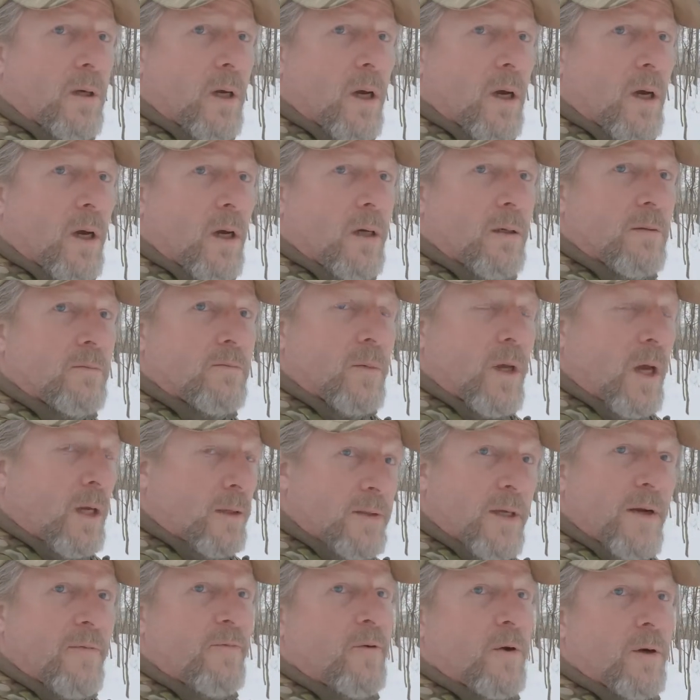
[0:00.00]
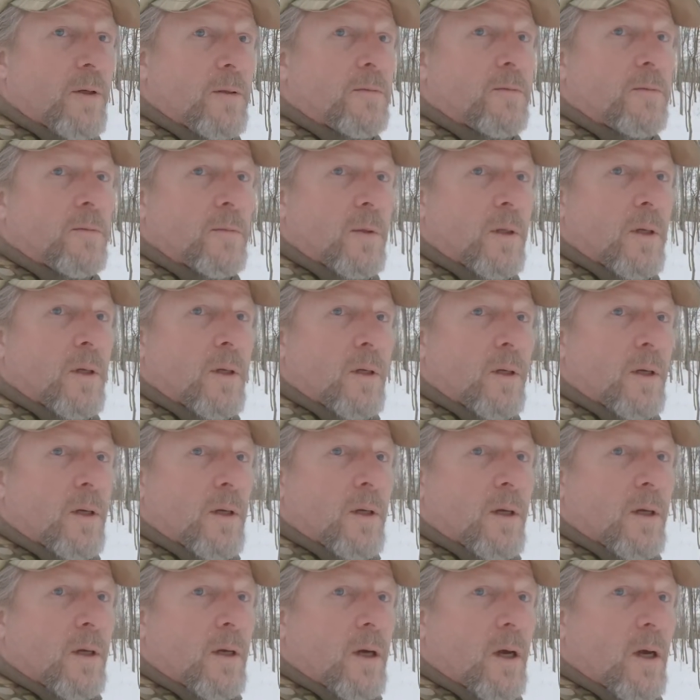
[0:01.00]
uh, a different
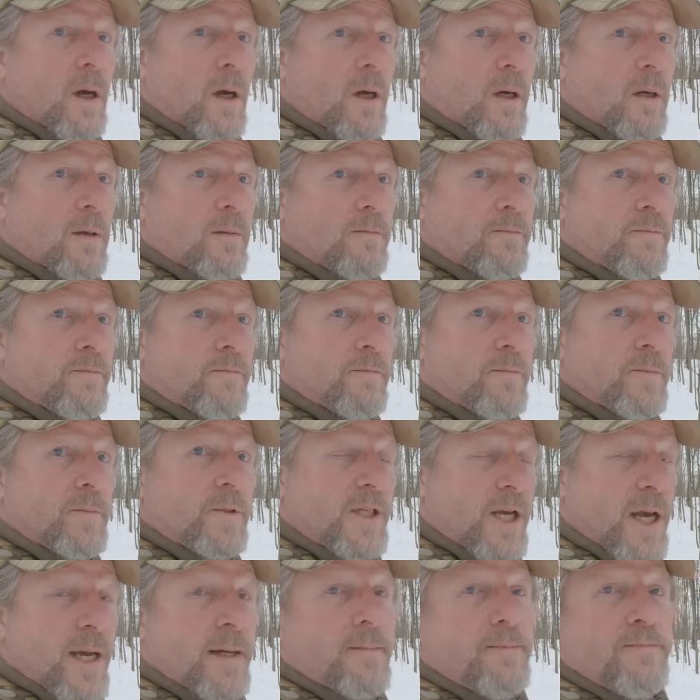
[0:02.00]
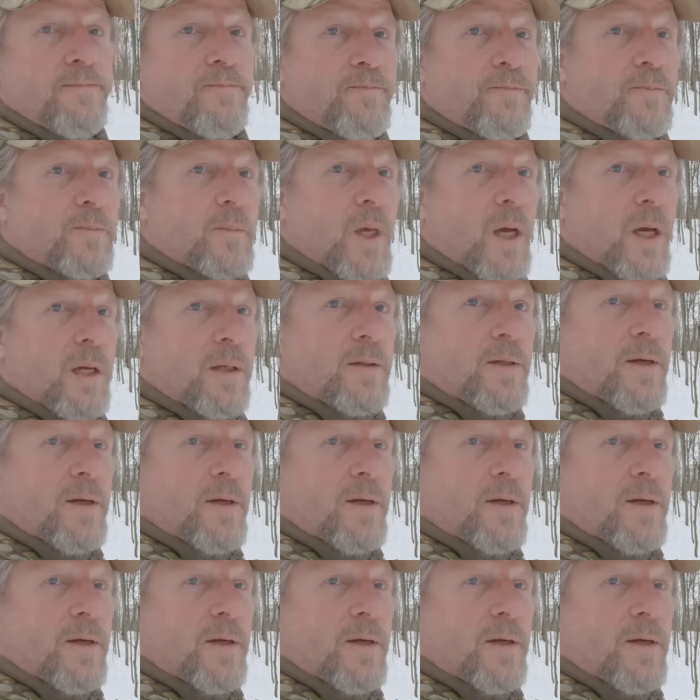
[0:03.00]
um, tent, a